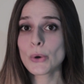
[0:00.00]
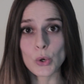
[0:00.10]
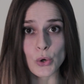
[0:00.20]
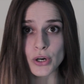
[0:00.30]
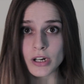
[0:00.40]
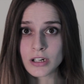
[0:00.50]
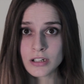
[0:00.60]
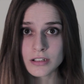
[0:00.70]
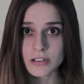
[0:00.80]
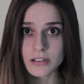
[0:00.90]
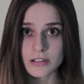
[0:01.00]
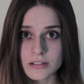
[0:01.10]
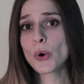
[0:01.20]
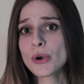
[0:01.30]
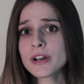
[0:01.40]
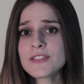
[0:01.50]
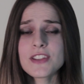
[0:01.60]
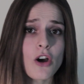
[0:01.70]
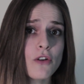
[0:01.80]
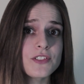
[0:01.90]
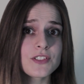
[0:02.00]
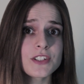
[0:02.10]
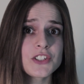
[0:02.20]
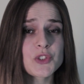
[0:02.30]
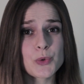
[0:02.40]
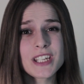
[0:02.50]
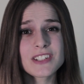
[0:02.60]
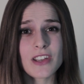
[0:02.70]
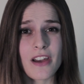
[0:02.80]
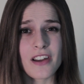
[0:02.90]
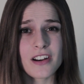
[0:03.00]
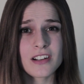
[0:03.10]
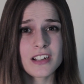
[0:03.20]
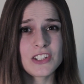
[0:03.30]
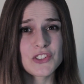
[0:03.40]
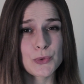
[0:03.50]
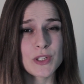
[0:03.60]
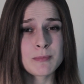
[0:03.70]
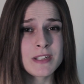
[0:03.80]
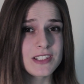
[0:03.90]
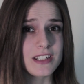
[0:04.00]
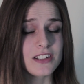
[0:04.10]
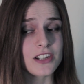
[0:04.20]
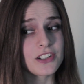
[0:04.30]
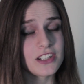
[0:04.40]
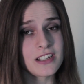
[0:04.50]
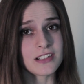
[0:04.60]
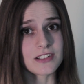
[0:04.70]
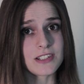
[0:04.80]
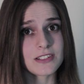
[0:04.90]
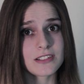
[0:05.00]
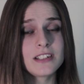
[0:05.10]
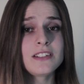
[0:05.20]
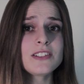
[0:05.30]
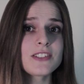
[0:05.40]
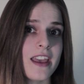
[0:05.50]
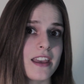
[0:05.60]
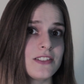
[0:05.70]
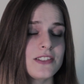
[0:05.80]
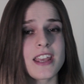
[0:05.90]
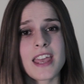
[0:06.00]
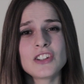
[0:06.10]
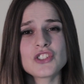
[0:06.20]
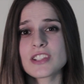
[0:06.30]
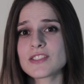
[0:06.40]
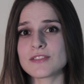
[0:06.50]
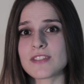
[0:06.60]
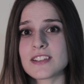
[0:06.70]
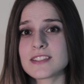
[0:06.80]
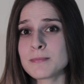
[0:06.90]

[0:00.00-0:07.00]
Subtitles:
Or the officer tricked her into admitting her guilt. In this case, the end justifies